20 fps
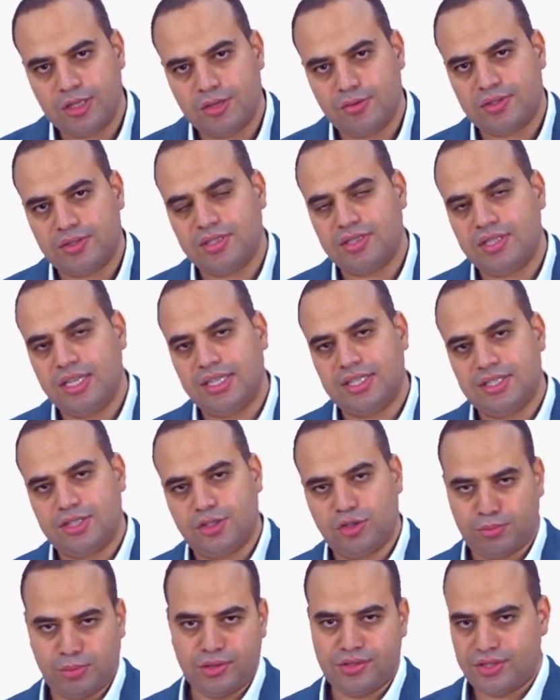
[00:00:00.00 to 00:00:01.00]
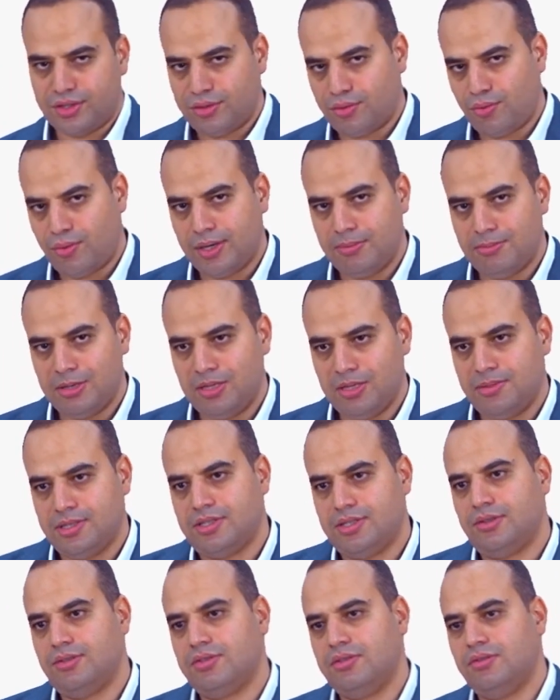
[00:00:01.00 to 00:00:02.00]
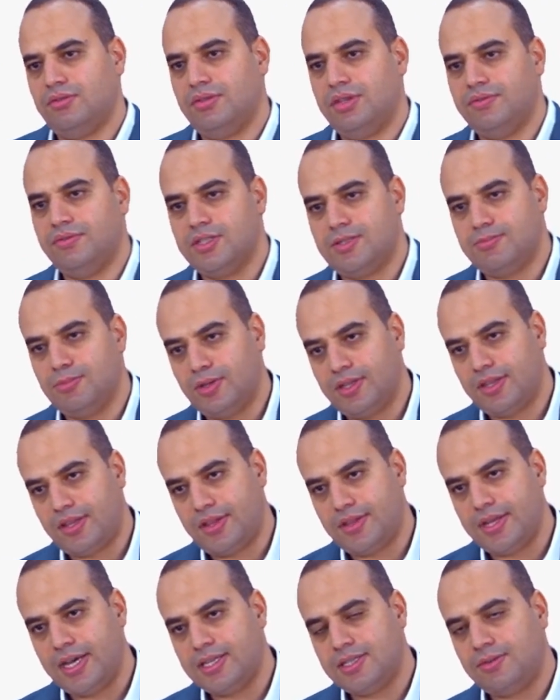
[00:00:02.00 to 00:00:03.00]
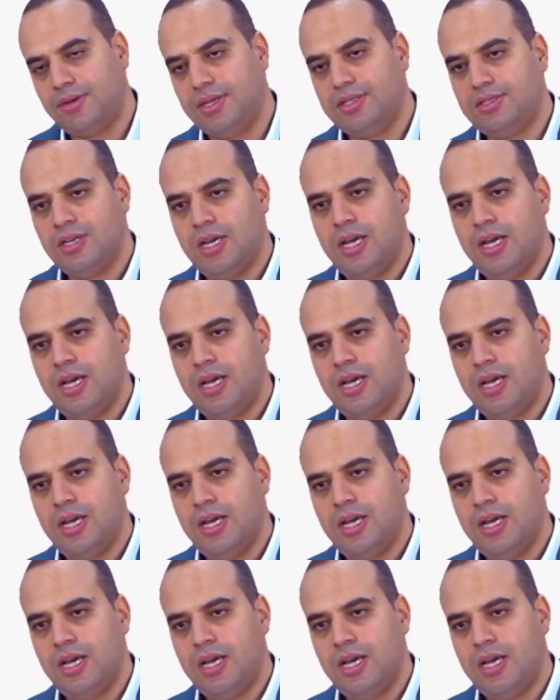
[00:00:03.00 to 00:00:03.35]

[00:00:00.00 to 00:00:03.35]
So it is like 0.01 millimeter or even smaller than that, right?